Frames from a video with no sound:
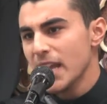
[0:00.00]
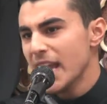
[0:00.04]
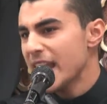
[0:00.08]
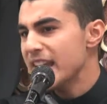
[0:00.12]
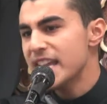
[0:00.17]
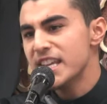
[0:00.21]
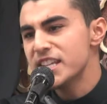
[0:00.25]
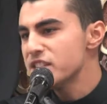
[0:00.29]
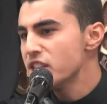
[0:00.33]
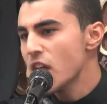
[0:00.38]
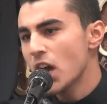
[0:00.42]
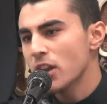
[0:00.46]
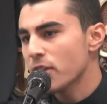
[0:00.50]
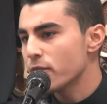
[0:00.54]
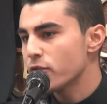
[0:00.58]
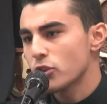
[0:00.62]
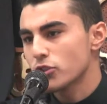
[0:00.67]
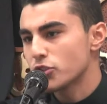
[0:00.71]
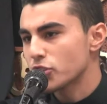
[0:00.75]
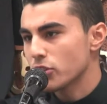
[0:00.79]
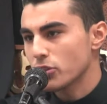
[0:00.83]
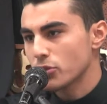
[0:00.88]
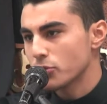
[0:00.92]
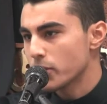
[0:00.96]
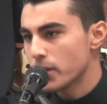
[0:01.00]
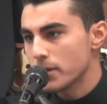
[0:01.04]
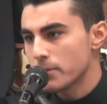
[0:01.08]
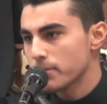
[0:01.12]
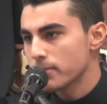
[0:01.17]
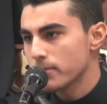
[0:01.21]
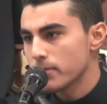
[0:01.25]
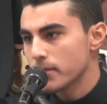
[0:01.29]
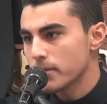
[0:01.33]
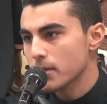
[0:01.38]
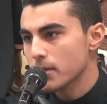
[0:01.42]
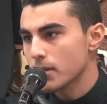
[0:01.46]
He's not of your children.
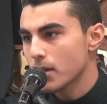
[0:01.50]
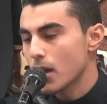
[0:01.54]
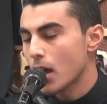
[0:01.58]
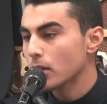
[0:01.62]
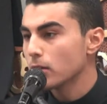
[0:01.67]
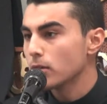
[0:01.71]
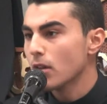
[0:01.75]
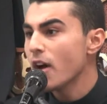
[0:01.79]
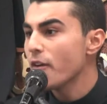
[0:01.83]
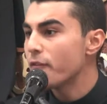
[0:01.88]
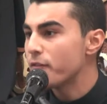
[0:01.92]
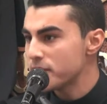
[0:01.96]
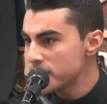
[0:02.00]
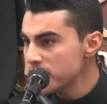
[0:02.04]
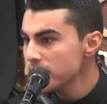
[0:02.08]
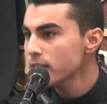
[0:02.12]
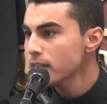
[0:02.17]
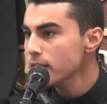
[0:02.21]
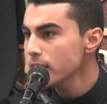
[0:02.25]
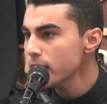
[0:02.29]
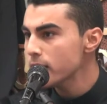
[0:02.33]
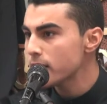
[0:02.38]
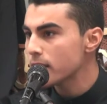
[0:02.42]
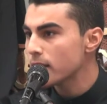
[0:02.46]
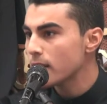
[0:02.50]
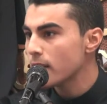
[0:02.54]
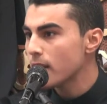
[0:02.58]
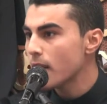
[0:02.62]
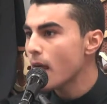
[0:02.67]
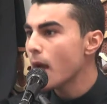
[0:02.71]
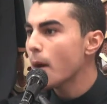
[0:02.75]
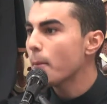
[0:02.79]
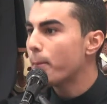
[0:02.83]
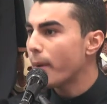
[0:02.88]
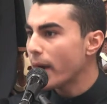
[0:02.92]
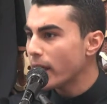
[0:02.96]
Allah physically,
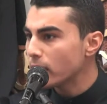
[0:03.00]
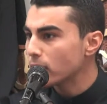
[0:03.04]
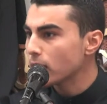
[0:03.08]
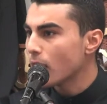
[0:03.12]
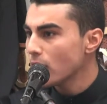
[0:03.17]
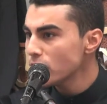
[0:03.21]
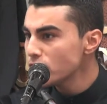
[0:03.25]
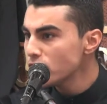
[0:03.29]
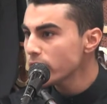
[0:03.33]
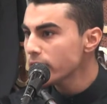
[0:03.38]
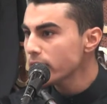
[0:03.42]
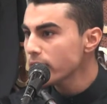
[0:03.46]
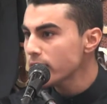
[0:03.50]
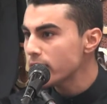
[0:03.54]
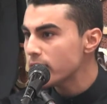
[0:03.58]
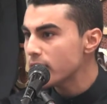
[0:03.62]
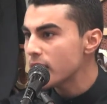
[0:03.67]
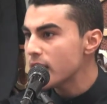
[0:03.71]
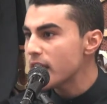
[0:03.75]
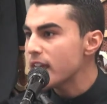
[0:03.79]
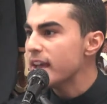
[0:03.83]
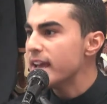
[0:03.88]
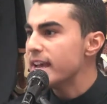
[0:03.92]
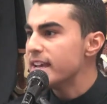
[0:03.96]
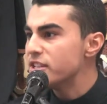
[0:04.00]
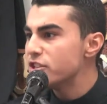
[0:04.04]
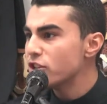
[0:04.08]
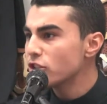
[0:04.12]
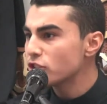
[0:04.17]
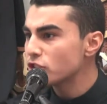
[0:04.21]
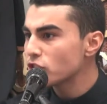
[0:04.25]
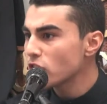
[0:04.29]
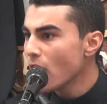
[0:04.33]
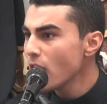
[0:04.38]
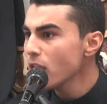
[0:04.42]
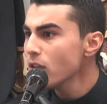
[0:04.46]
biologically, he's your
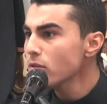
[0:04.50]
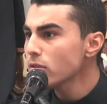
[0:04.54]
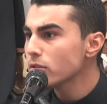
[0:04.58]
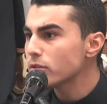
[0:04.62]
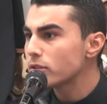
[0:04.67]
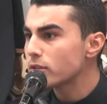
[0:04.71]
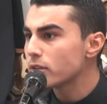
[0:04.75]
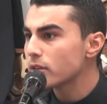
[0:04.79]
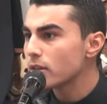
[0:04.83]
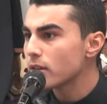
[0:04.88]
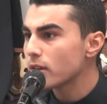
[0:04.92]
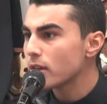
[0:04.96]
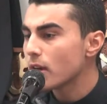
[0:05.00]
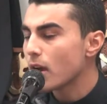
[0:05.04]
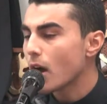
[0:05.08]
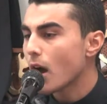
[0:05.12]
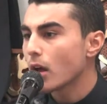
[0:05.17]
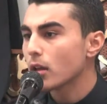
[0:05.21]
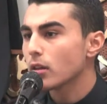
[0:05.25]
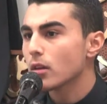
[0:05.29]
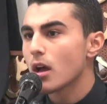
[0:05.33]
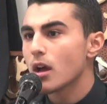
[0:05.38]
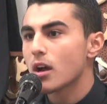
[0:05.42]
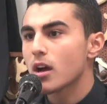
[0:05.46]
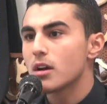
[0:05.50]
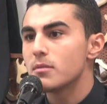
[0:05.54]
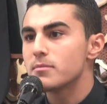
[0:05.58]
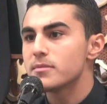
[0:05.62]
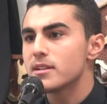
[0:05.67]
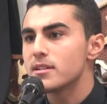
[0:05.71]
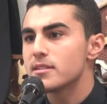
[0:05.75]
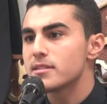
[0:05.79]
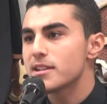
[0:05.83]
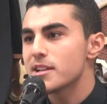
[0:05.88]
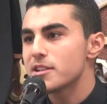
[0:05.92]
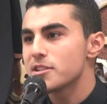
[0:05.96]
child. Allah comes
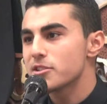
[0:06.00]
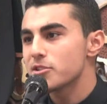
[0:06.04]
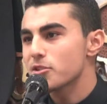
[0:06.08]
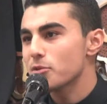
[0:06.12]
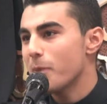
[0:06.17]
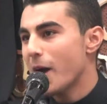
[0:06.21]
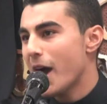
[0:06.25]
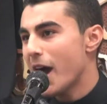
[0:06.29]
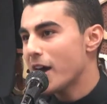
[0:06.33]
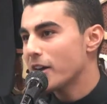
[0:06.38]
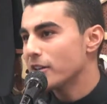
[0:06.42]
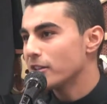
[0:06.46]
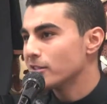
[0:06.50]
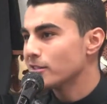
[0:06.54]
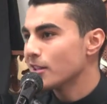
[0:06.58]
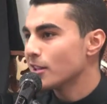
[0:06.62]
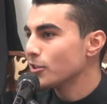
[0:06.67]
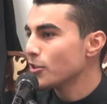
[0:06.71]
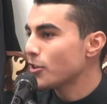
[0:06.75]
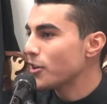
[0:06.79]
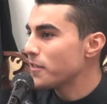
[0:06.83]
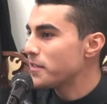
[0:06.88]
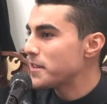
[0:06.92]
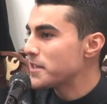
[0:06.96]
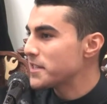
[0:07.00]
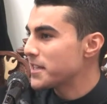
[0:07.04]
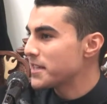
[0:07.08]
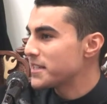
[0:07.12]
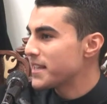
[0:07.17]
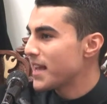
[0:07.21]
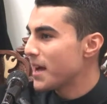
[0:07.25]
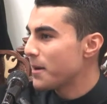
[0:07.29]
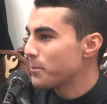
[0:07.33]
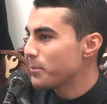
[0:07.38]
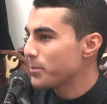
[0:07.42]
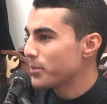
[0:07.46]
and says, Subhanallah, look at this
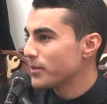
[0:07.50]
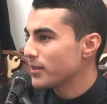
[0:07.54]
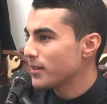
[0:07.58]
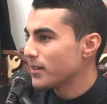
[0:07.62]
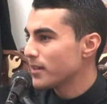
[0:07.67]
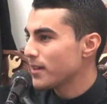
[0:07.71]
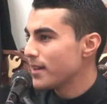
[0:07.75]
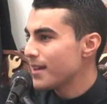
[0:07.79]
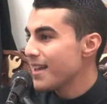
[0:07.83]
example.